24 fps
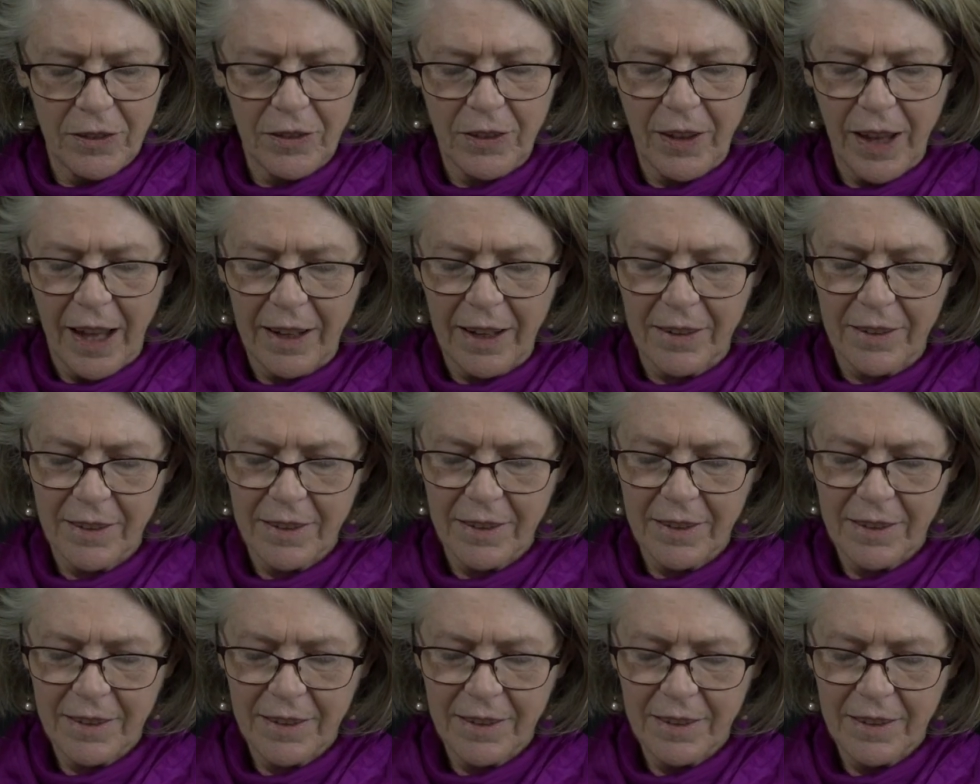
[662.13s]
that,"
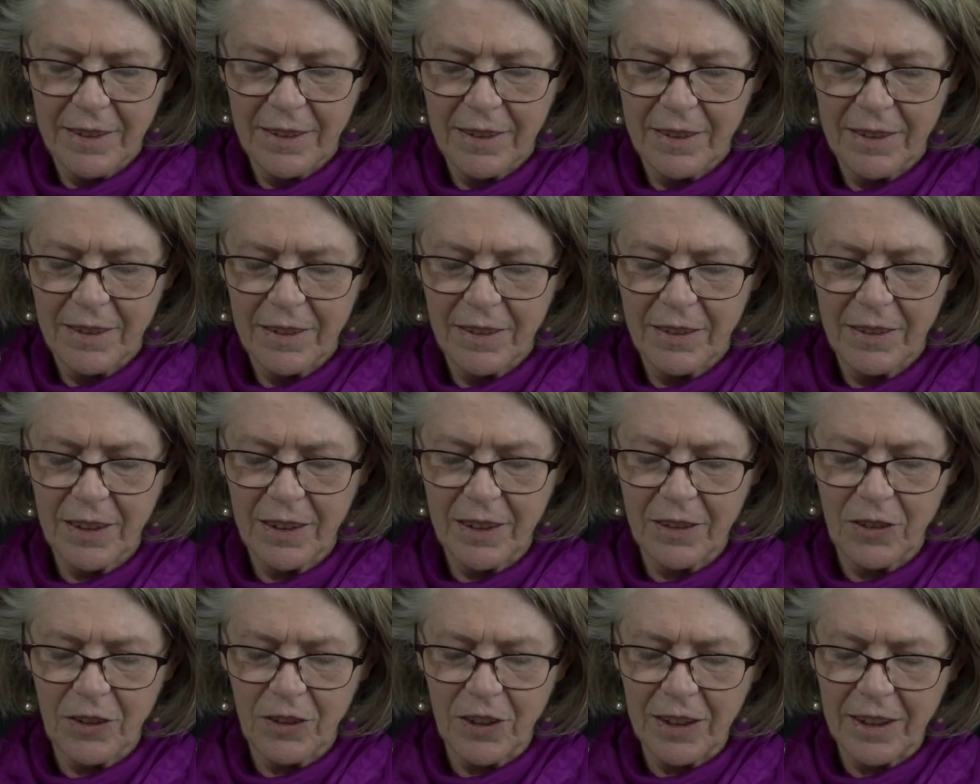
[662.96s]

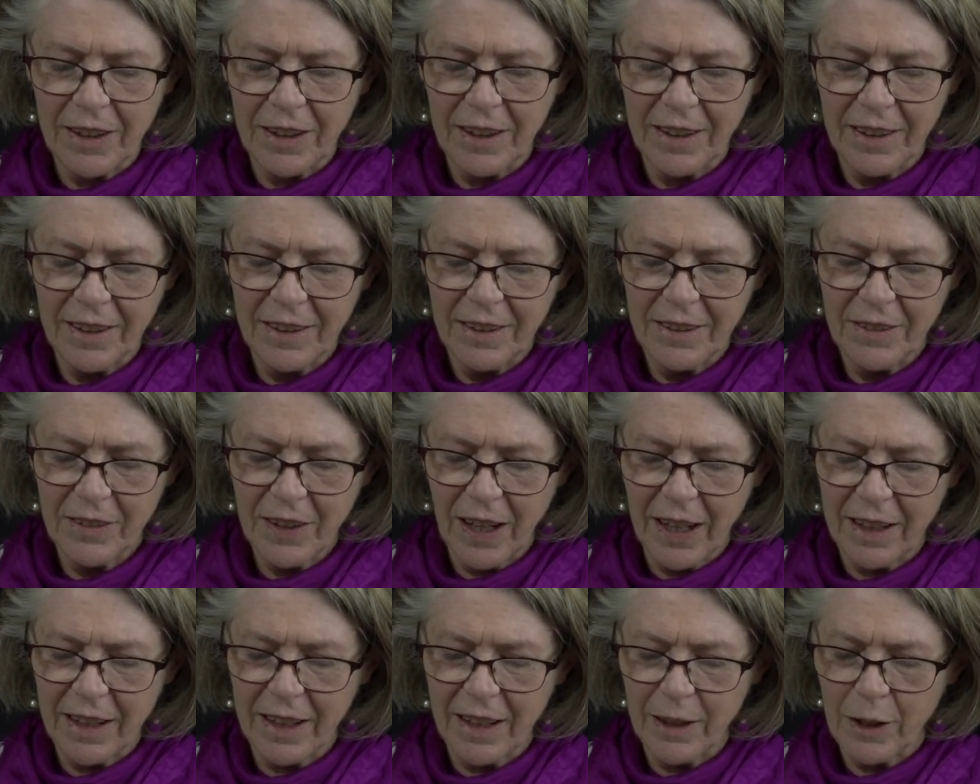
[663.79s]
said Chinky,
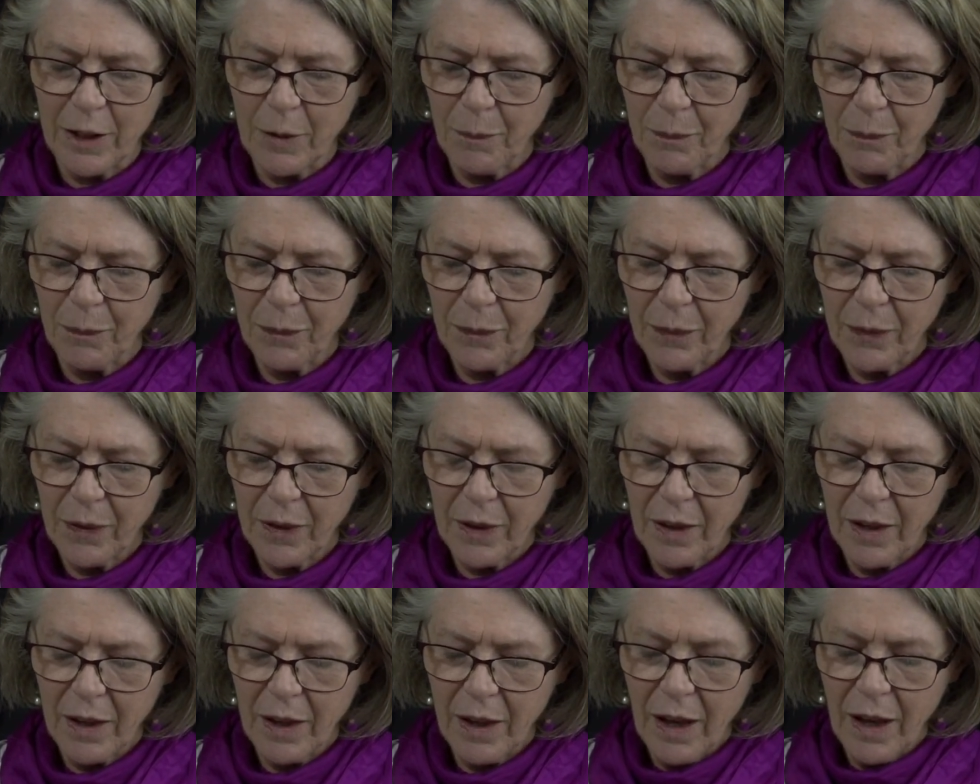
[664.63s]
taking them.
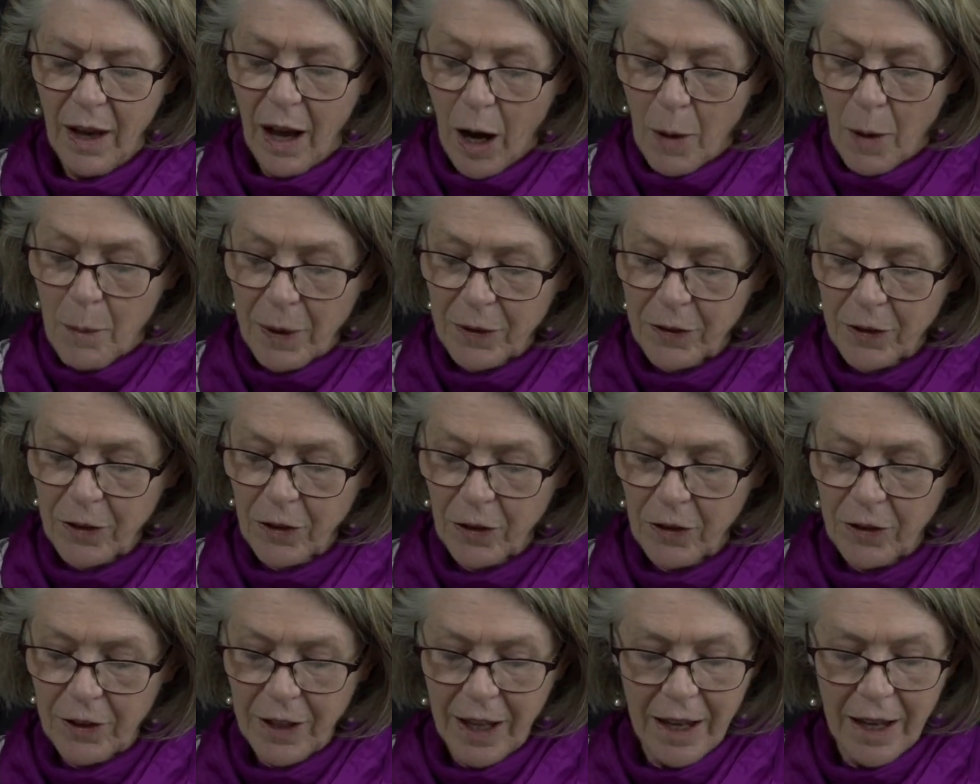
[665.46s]
"I must go
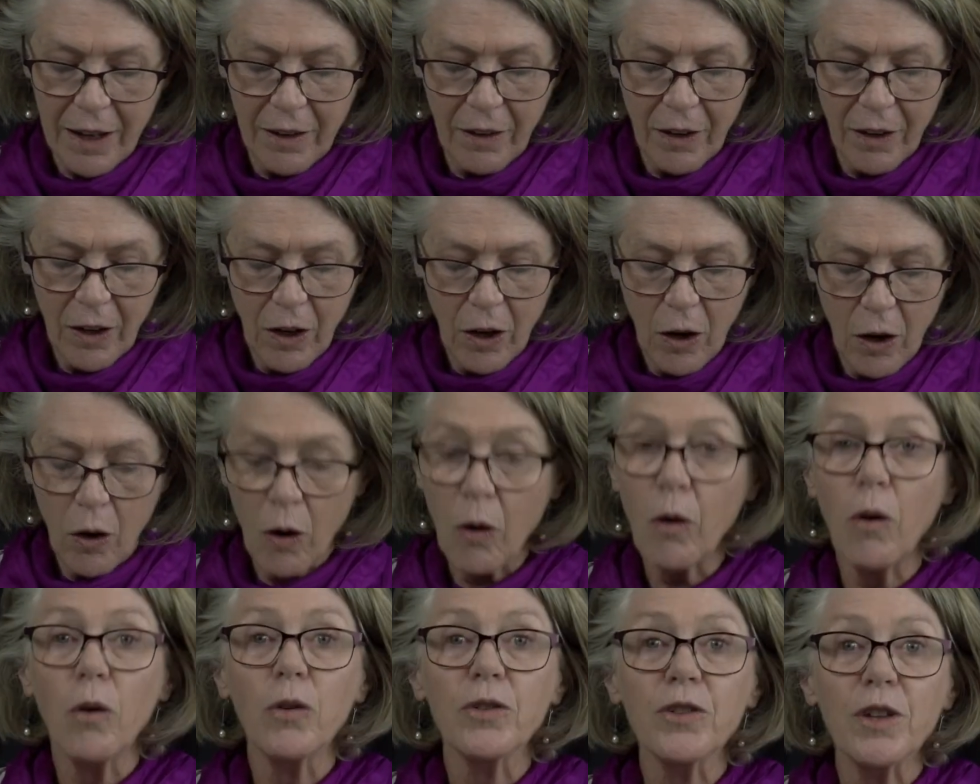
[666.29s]
now,
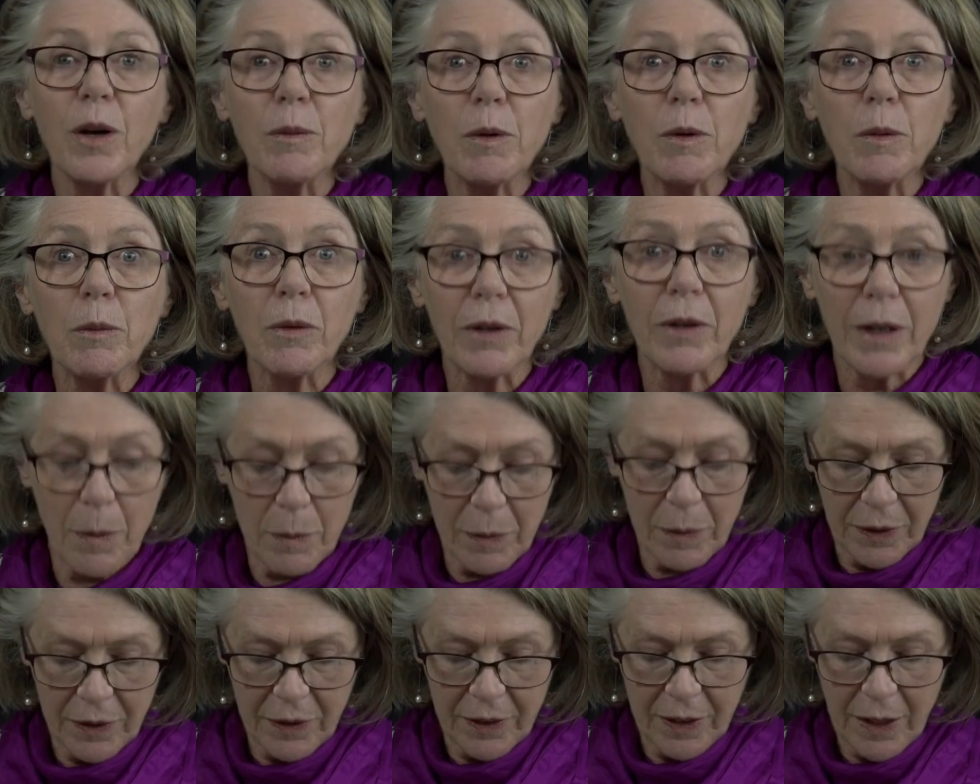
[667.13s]
or someone will come
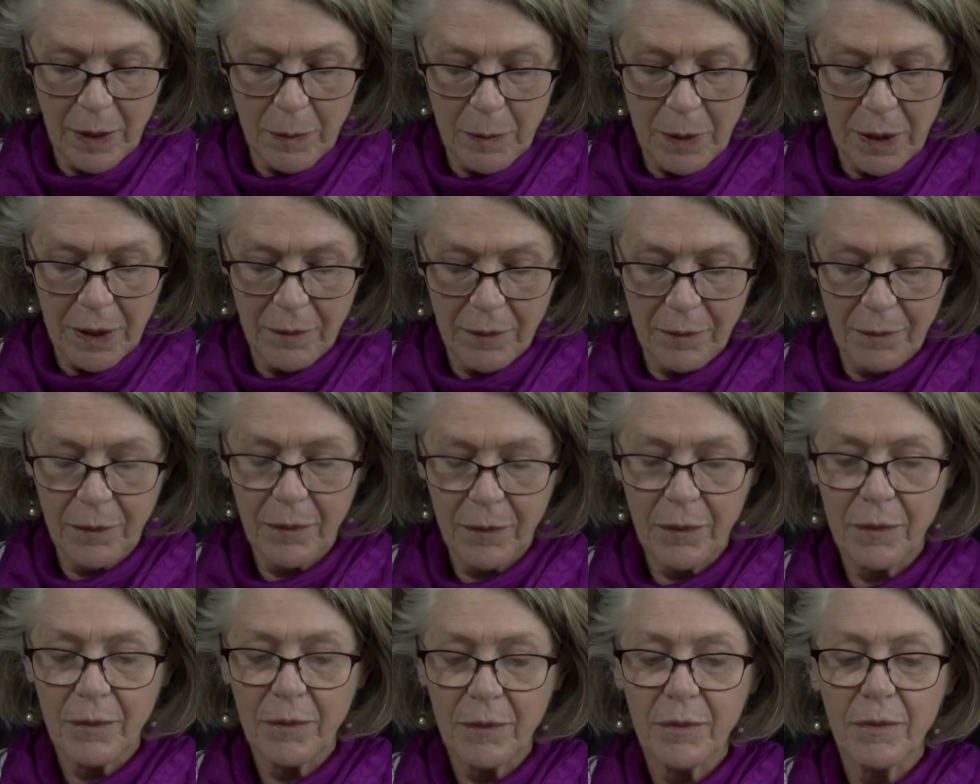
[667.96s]
and see me.
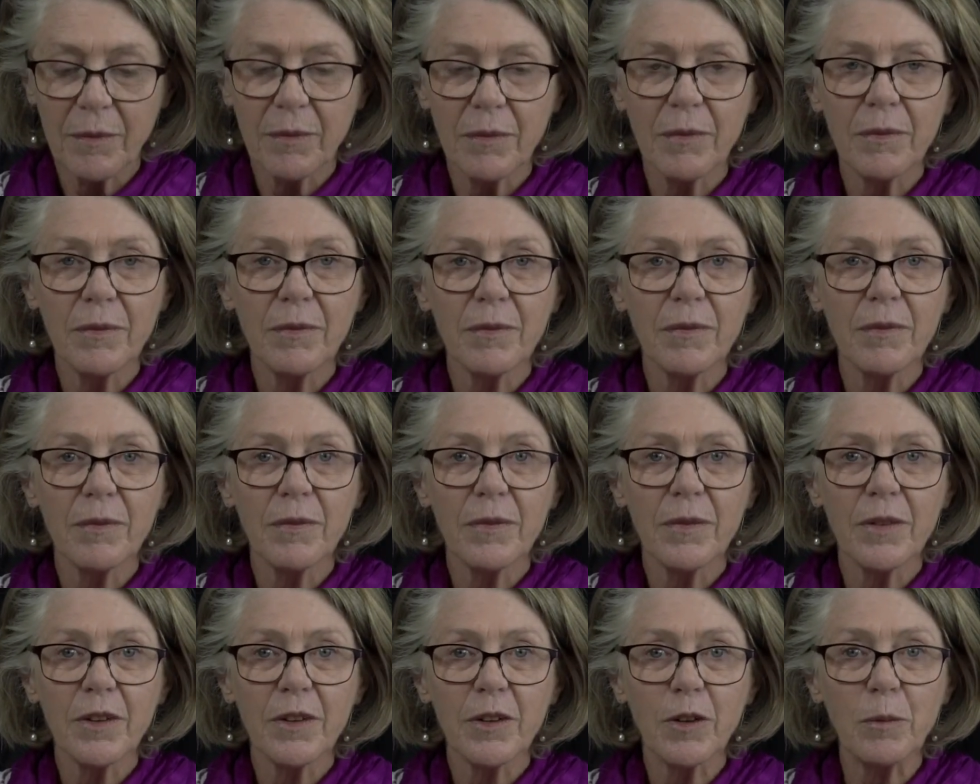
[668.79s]

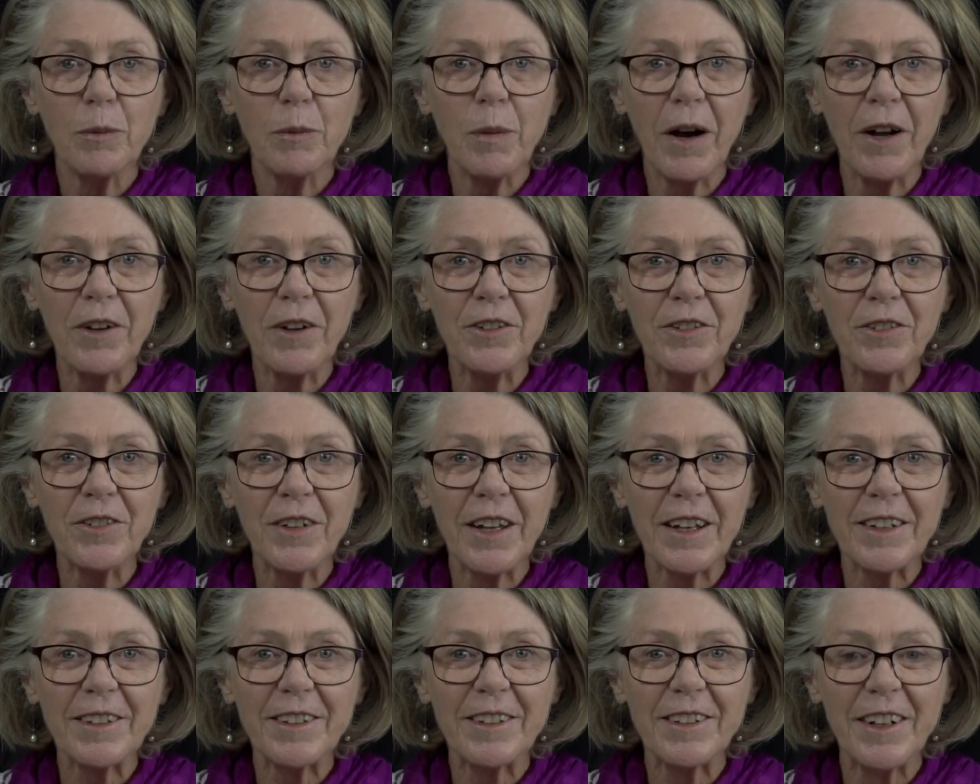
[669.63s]
Goodbye till
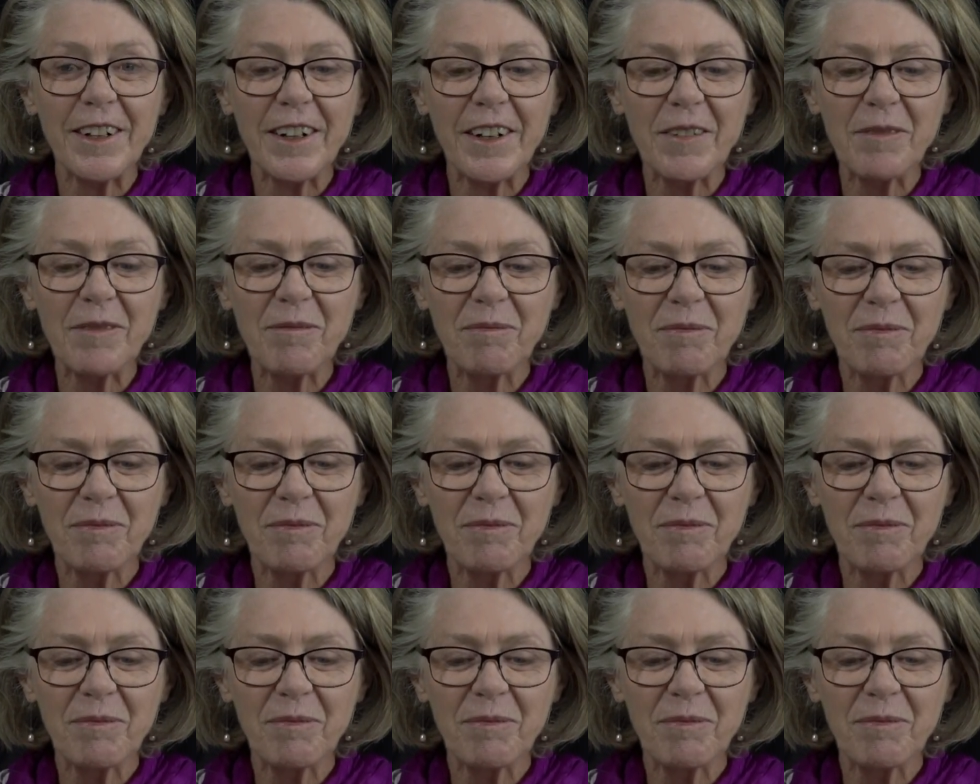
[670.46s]
next time."